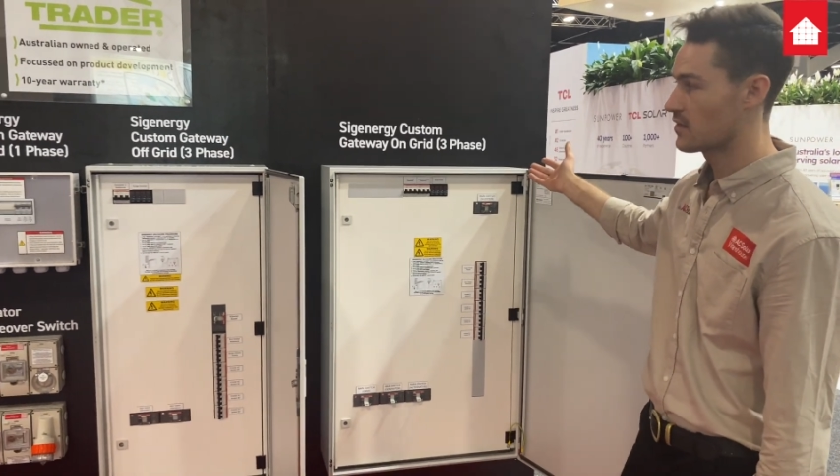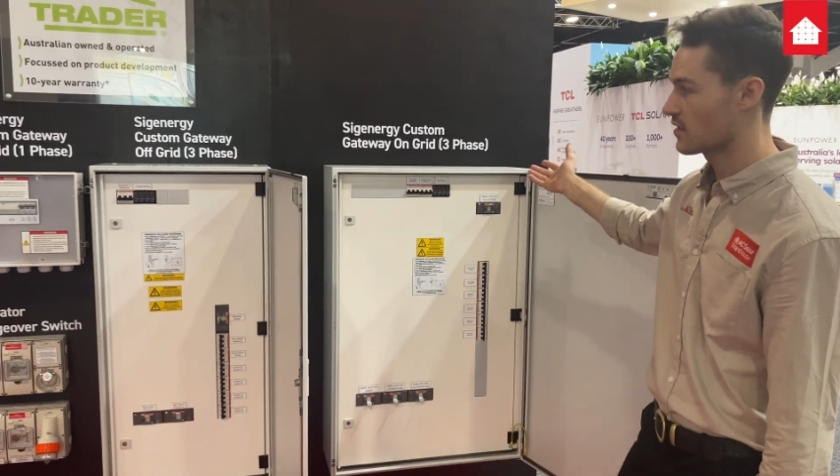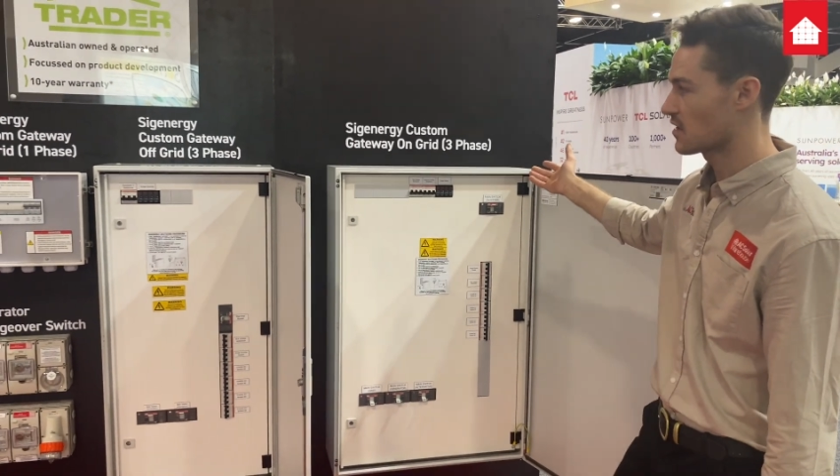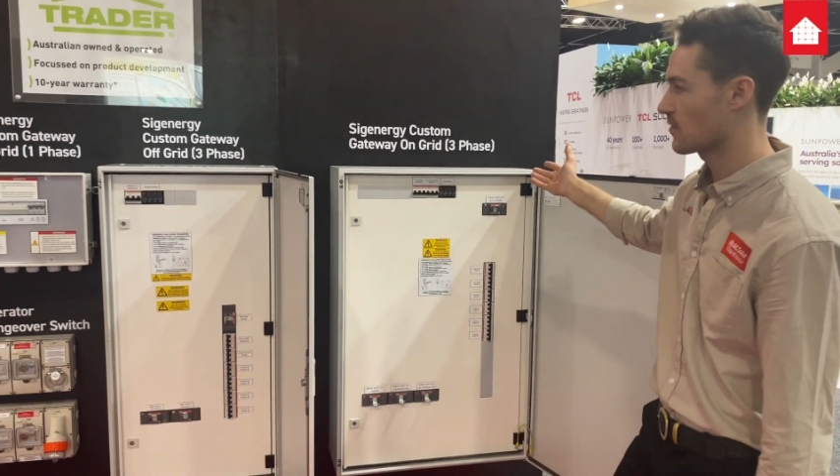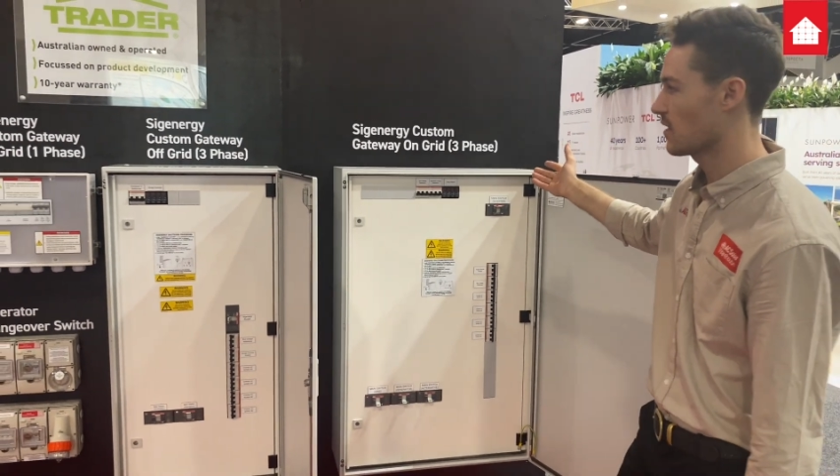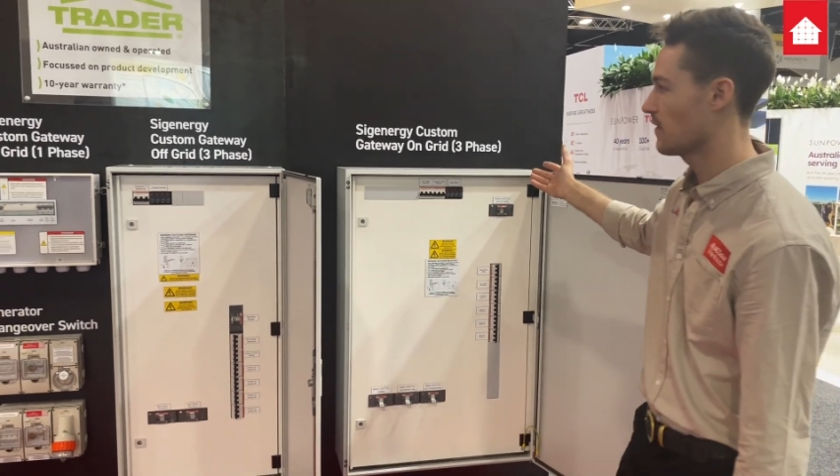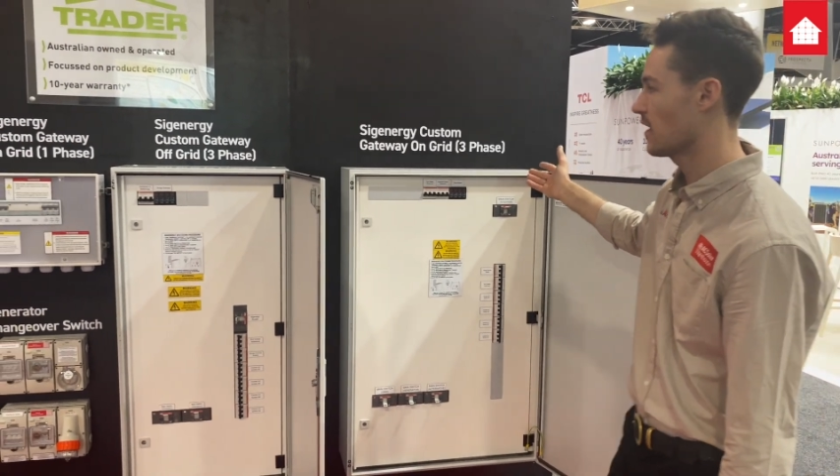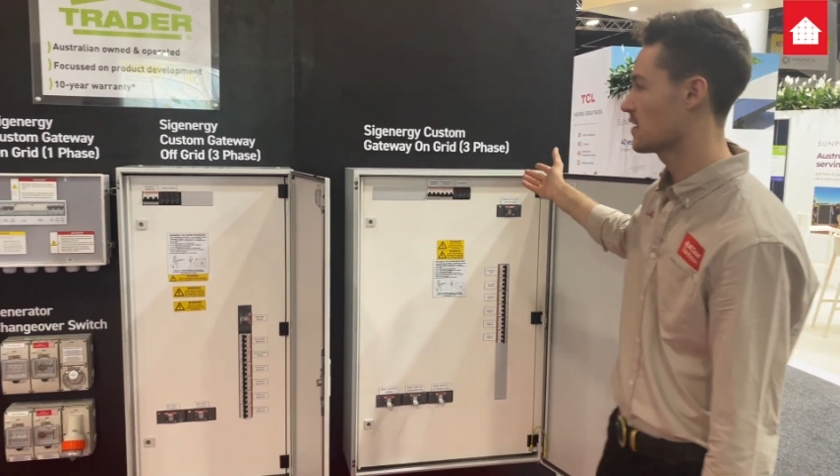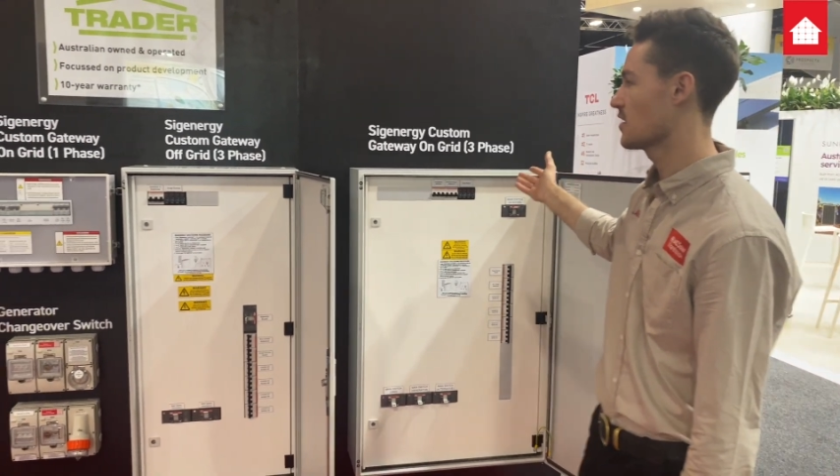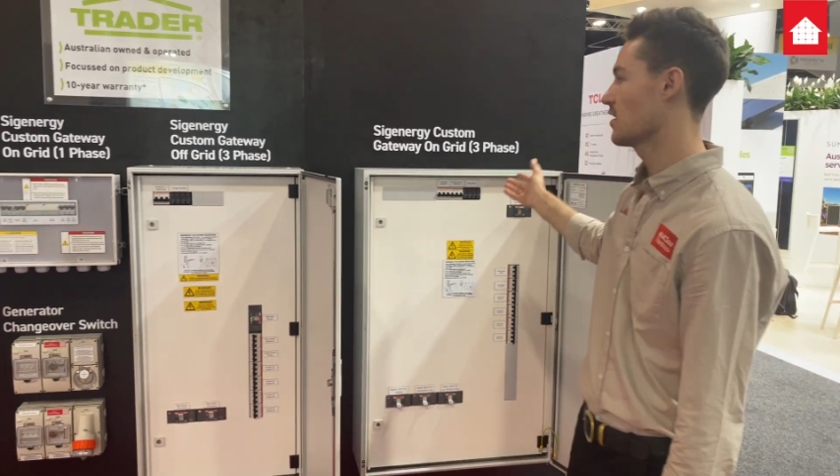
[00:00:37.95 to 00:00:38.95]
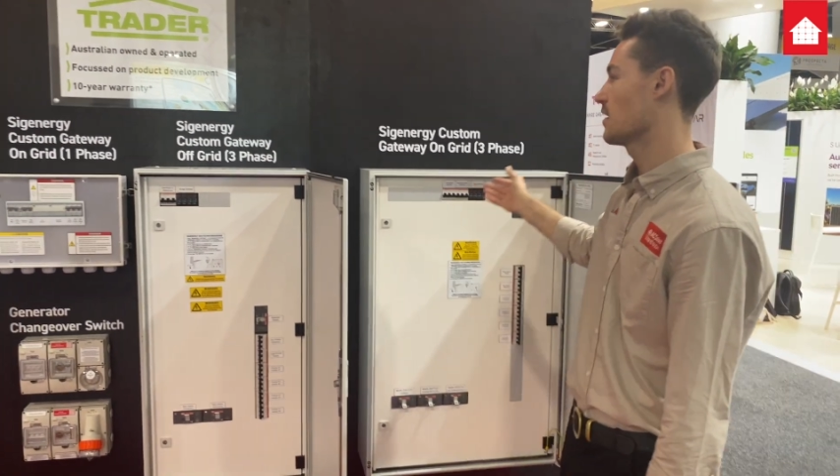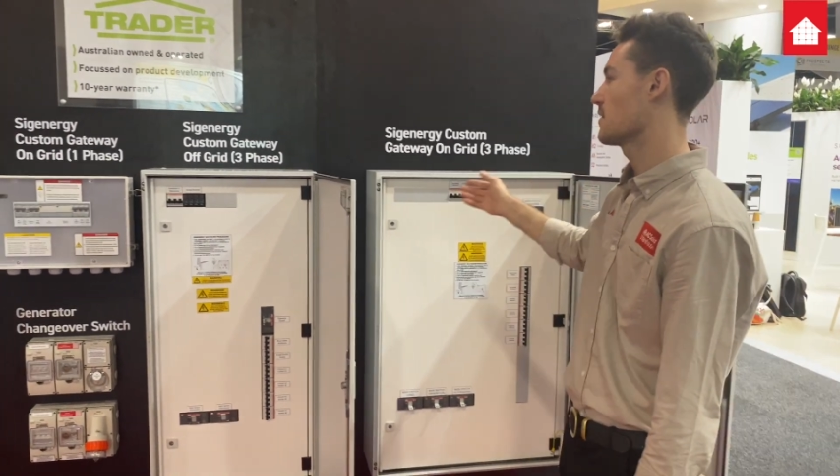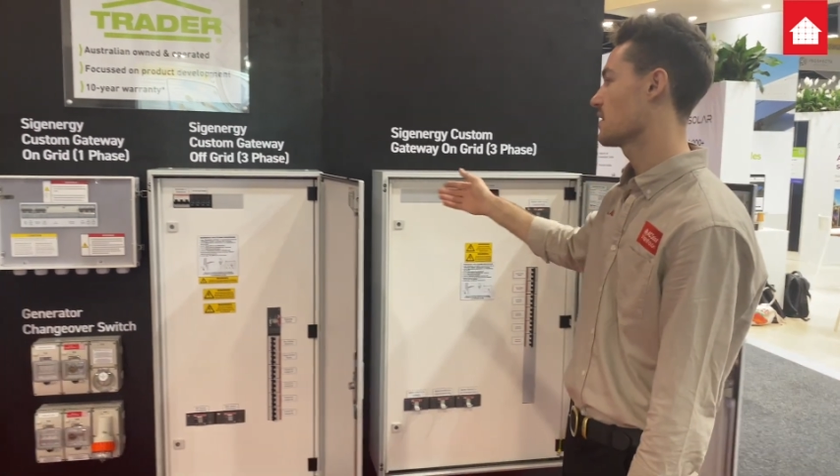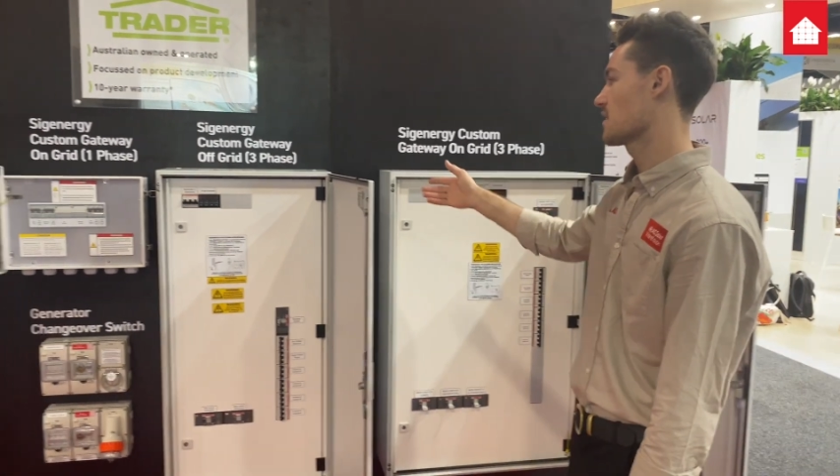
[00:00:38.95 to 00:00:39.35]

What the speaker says: It's a 3-phase unit.